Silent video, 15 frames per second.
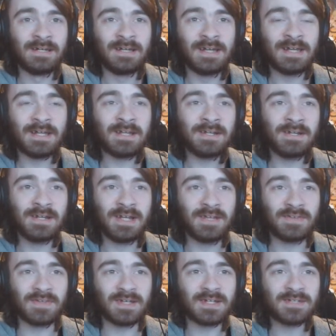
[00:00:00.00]
He didn't
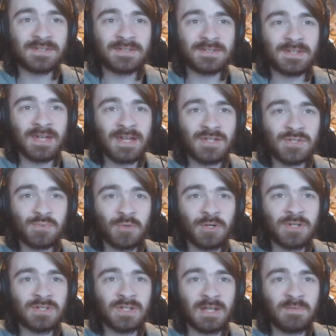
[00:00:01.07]
need this. He just
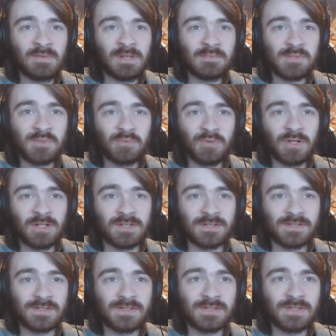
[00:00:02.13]
wanted to level up some
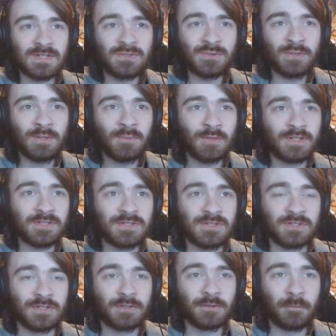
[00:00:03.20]
Ralts. That's all he wanted to
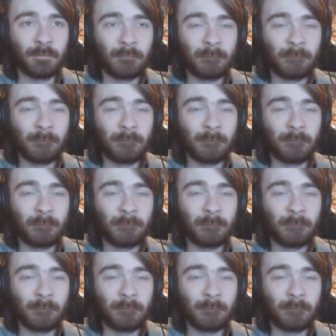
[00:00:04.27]
do.